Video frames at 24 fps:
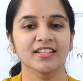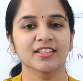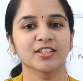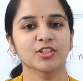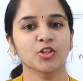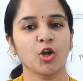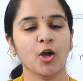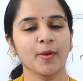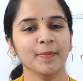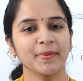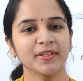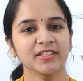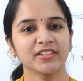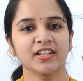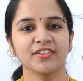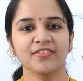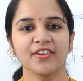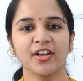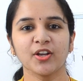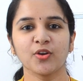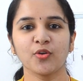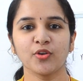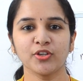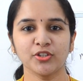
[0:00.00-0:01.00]
The topic that
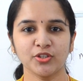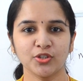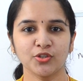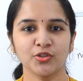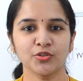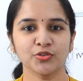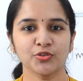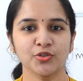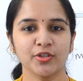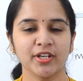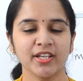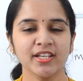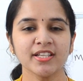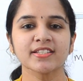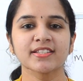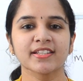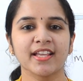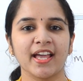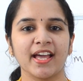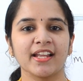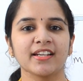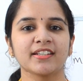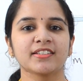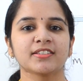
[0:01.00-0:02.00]
we are going to look today is
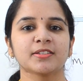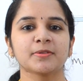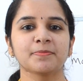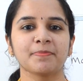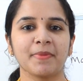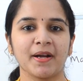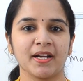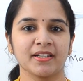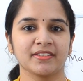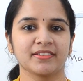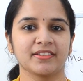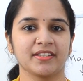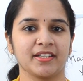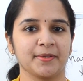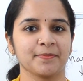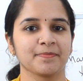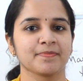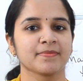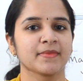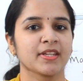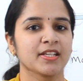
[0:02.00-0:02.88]
calendar part 3.